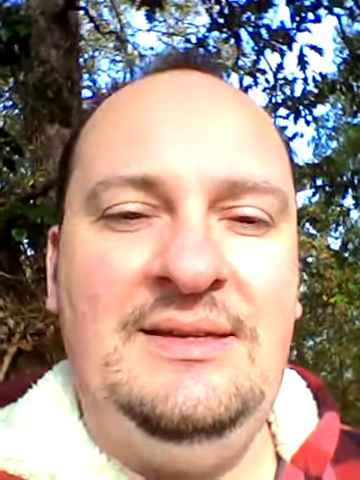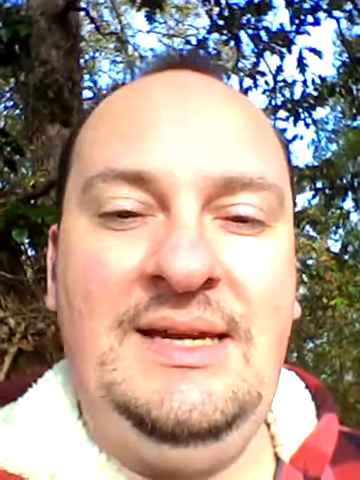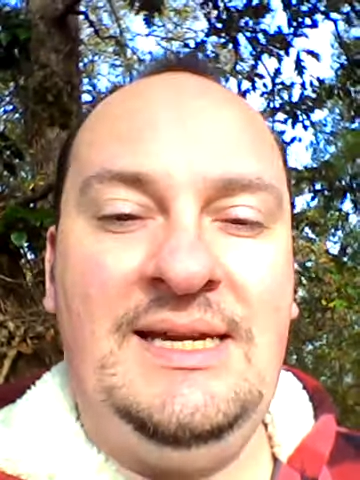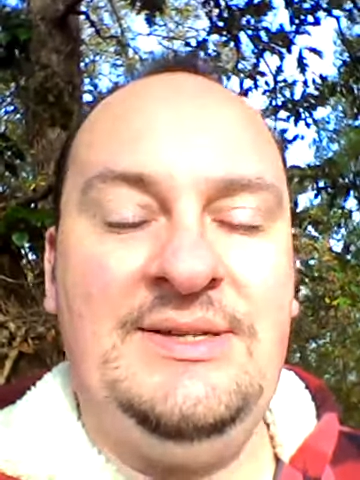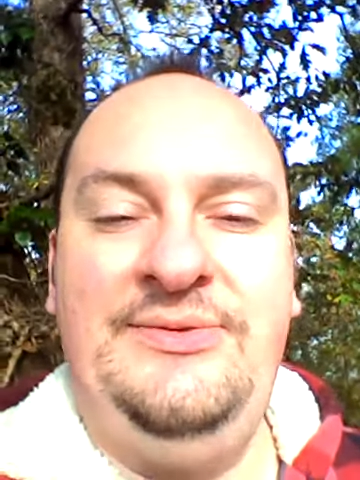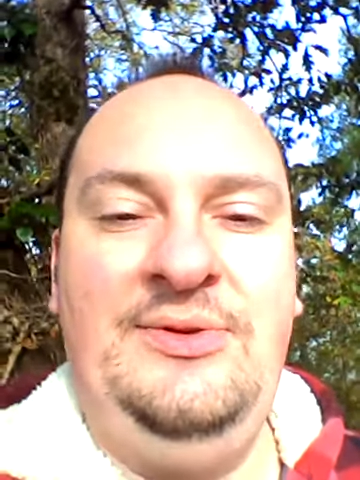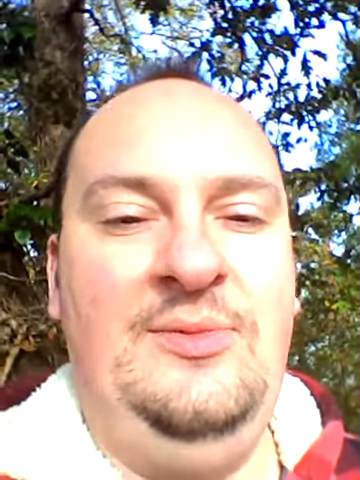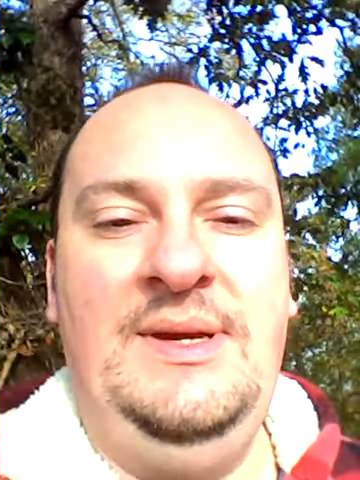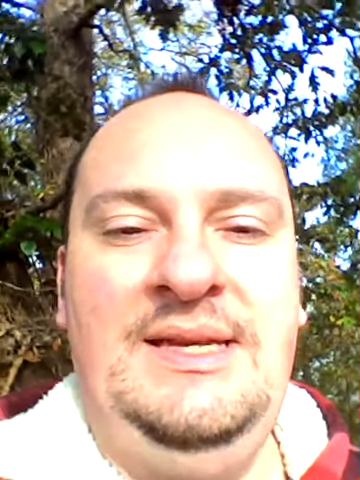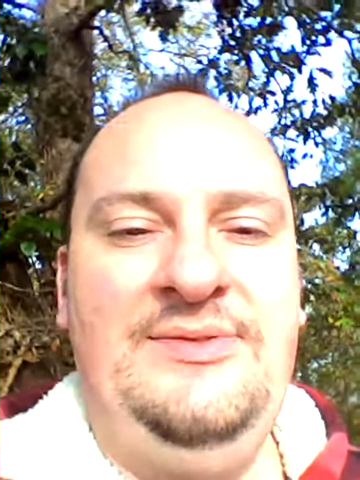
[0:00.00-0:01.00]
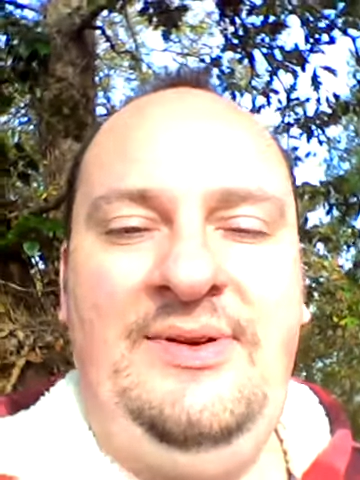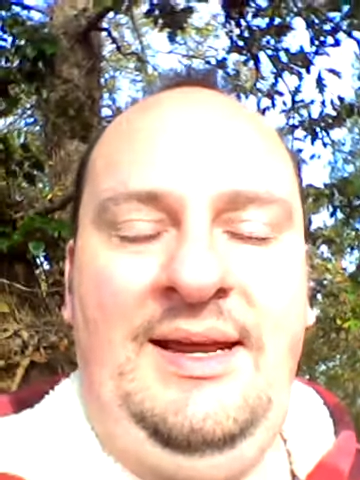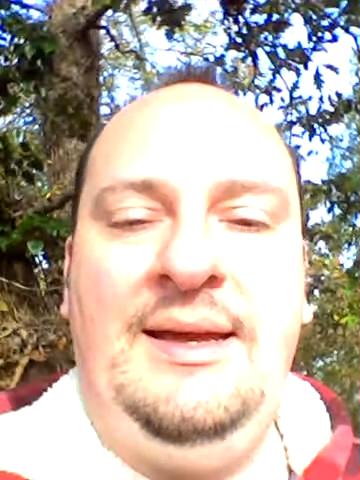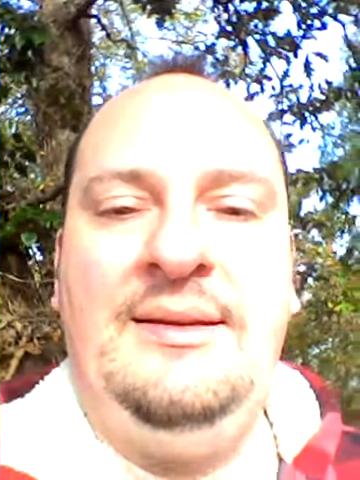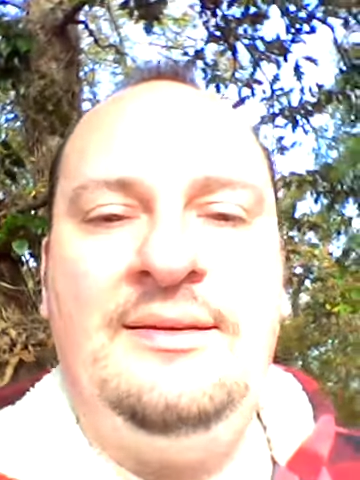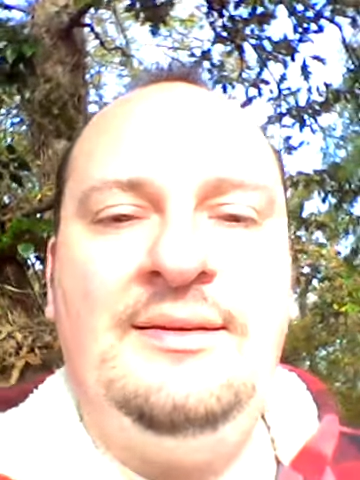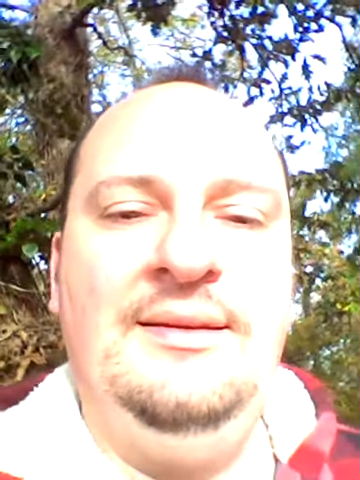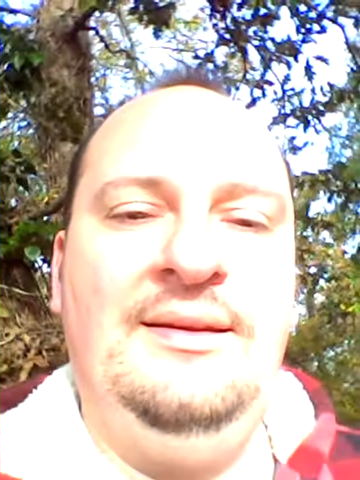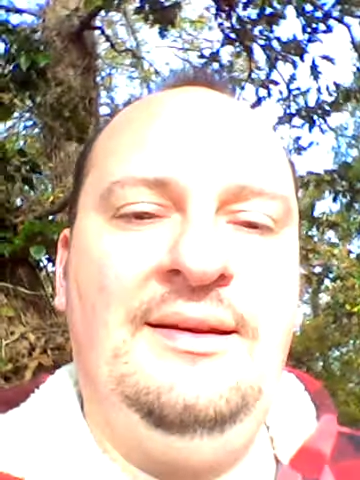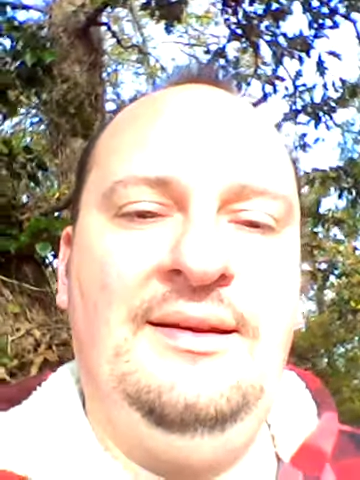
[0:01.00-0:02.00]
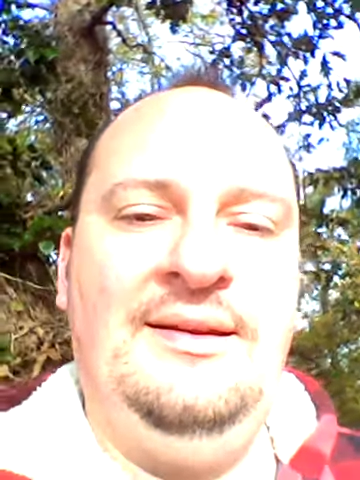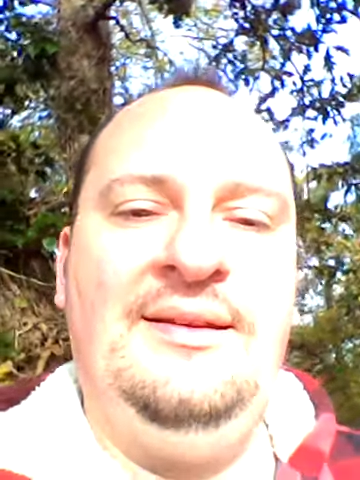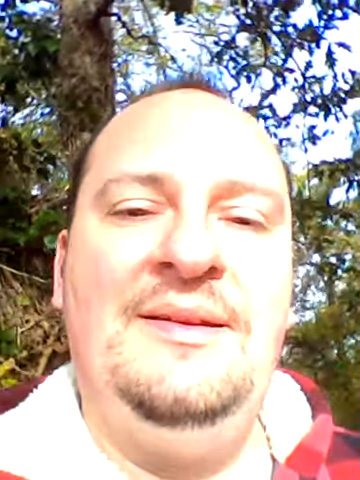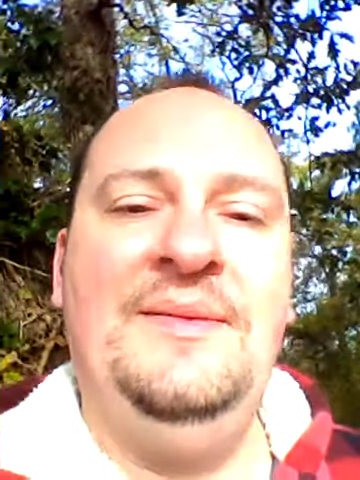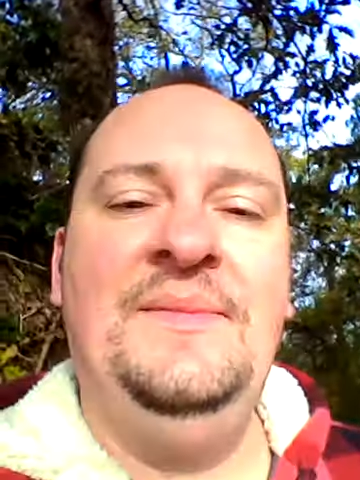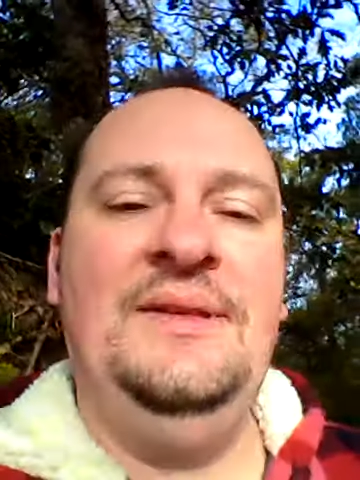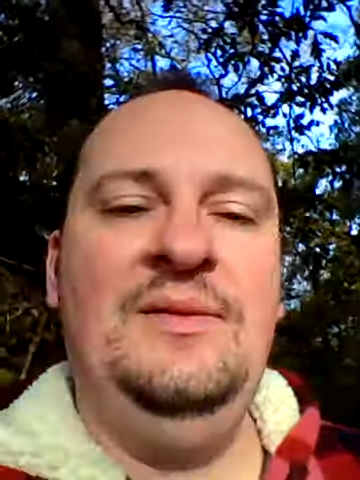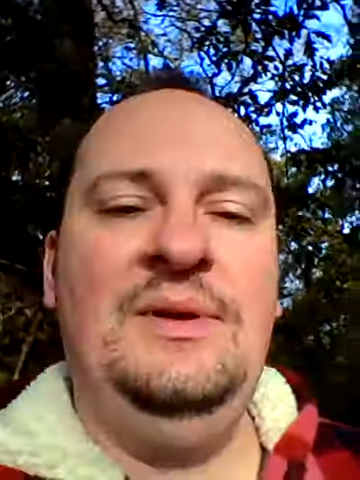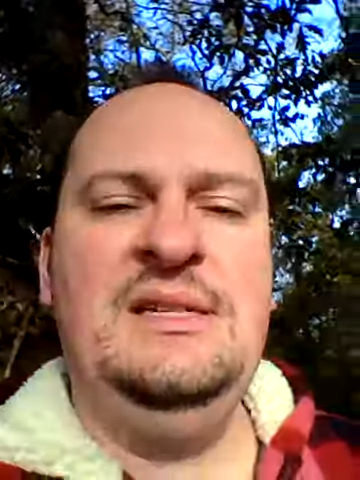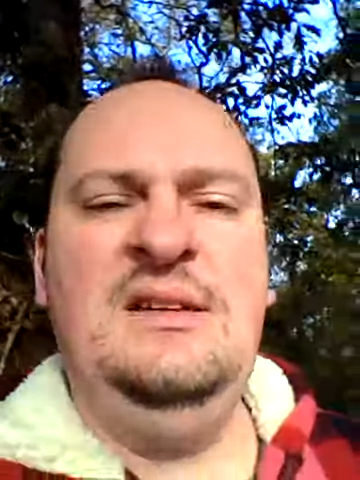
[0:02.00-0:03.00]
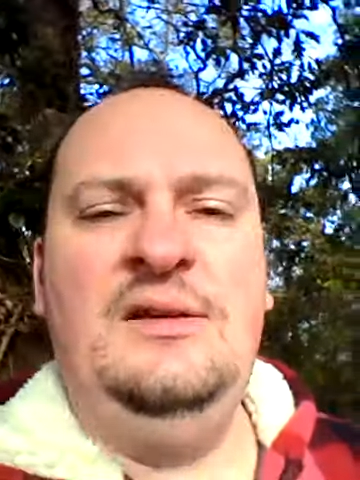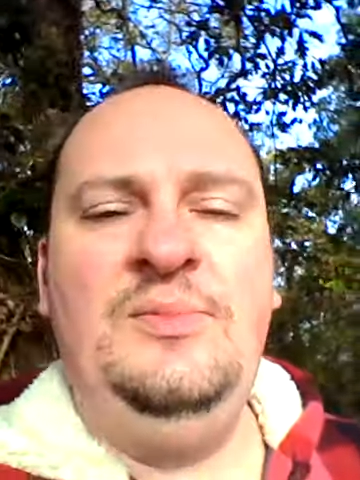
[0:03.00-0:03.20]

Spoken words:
In data form it is flat, but it's